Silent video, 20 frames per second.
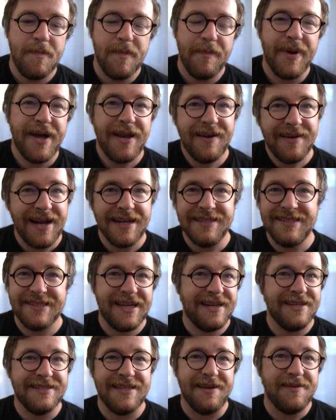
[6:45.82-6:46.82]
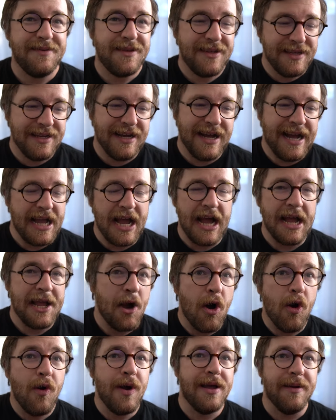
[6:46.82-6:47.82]
But I just gotta say, I
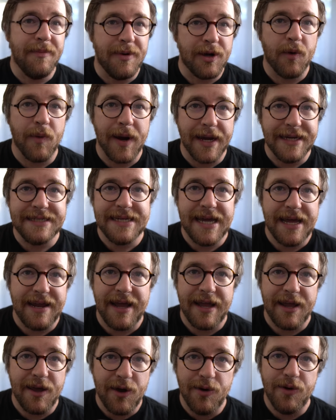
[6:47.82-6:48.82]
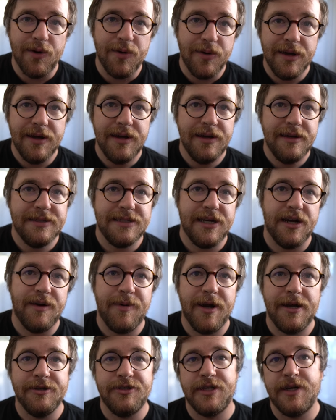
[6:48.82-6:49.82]
owe him a great debt. I owe Terry
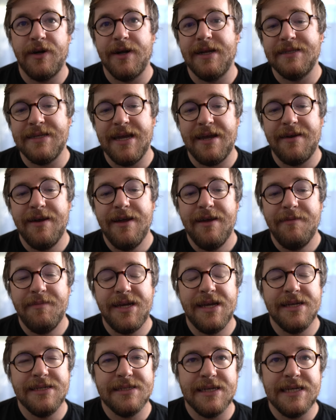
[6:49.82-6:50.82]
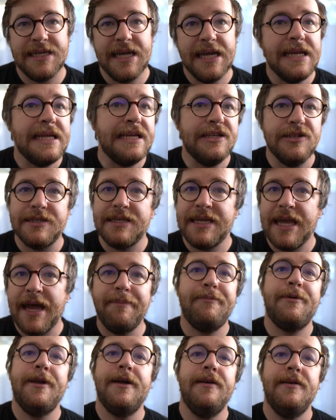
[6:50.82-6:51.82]
Pratchett a great debt because, again, he just
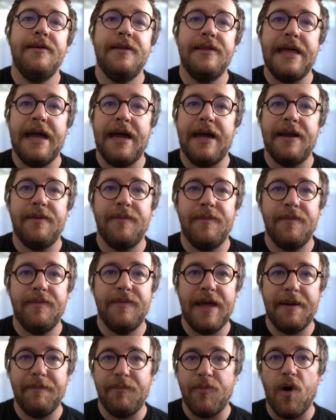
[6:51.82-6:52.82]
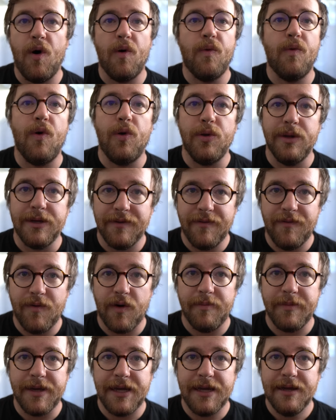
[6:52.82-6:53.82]
kept that ball rolling
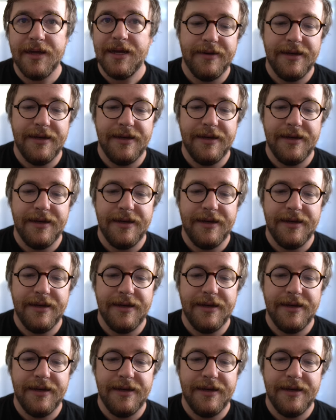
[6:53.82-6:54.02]
for me.